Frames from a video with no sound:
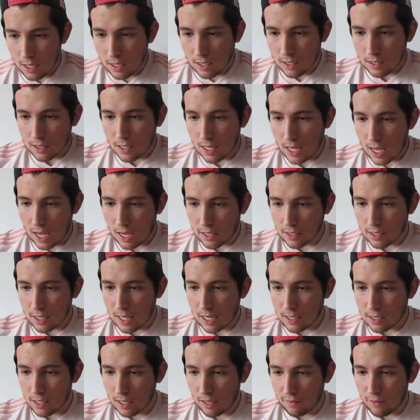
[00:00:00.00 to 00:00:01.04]
So yeah, so
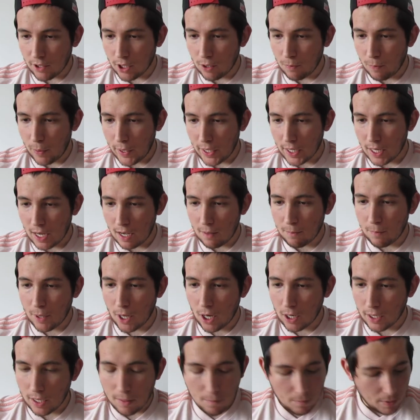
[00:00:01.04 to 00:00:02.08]
that's another good pickup,
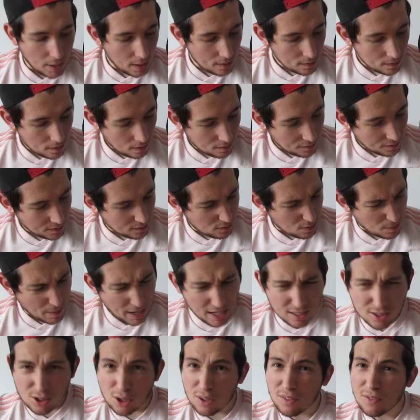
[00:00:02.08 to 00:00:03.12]
bargain bin. I think it was
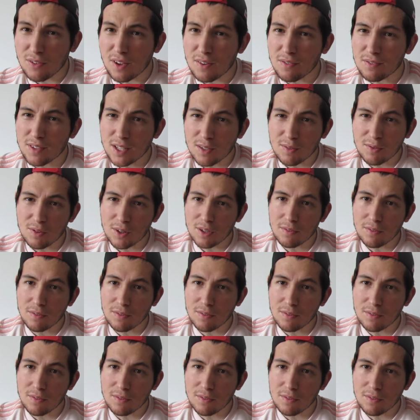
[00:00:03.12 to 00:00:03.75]
about two fifty, three